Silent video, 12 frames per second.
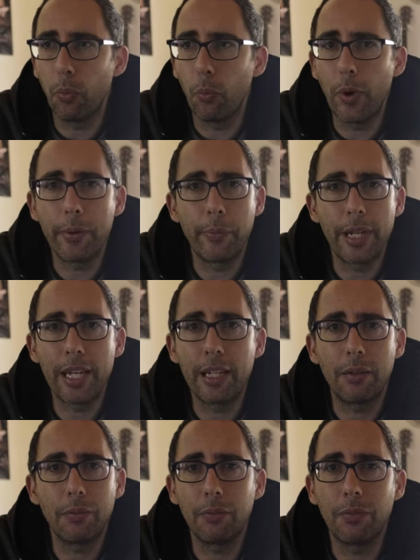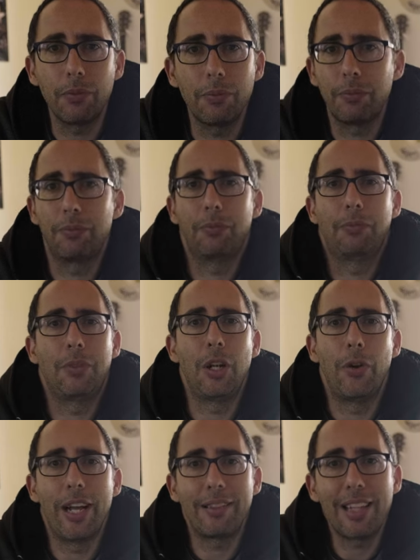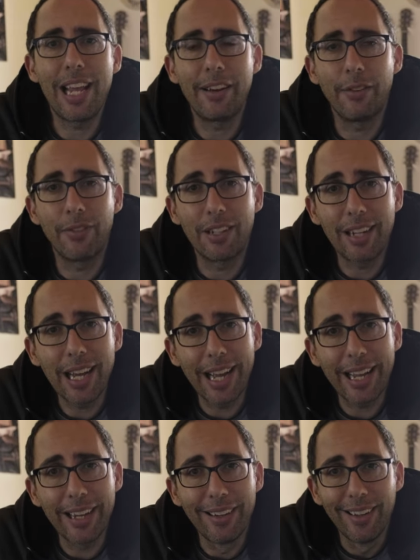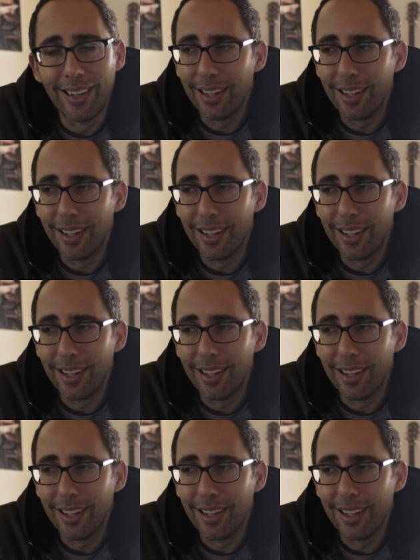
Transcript: when we, you know, at the end of the day,